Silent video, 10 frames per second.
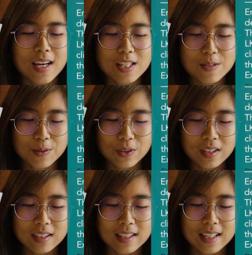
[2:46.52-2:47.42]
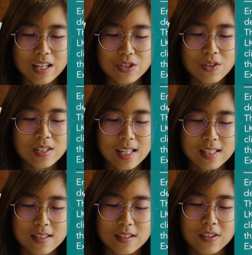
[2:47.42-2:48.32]
Exploring the
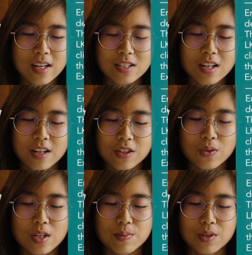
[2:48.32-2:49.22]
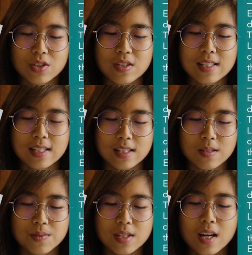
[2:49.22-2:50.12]
gastrointestinal and cardiorespiratory
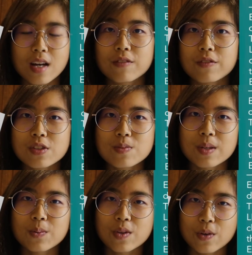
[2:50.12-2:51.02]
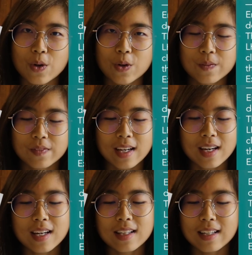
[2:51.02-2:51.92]
systems filled me with awe
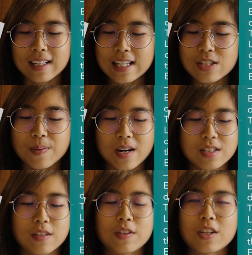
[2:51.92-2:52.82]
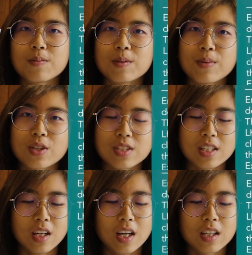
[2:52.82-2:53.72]
that each part of the human
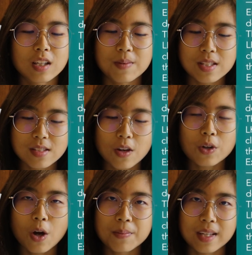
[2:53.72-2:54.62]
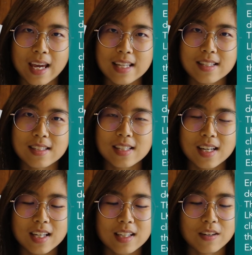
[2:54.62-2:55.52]
body could be so complicated
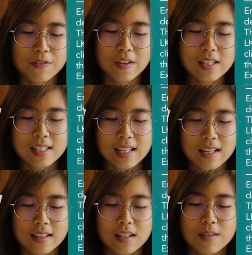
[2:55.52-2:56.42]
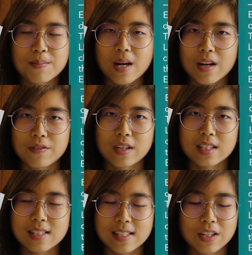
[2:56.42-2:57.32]
yet fit together in perfect
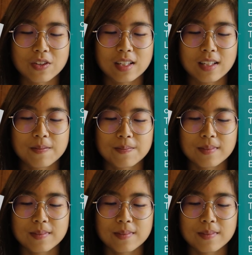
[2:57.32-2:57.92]
synchrony.